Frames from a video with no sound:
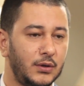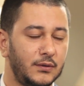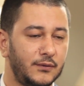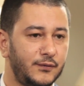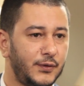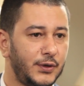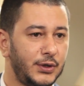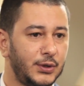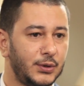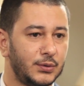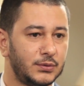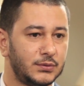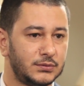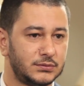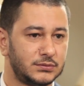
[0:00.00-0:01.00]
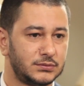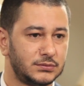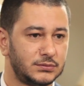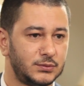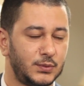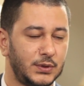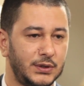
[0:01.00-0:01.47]
For you,
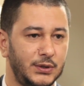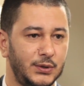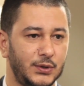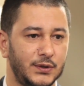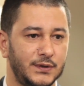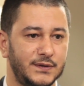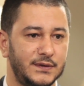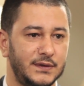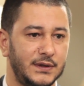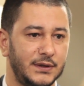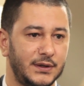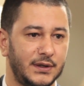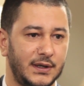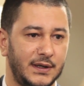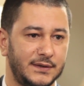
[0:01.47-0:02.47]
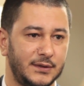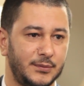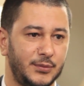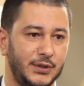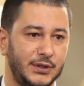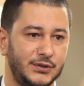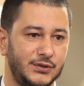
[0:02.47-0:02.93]
what do you consider as a
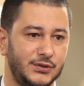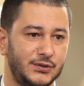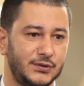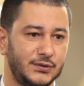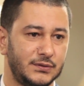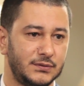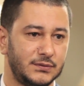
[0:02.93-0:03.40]
bridge?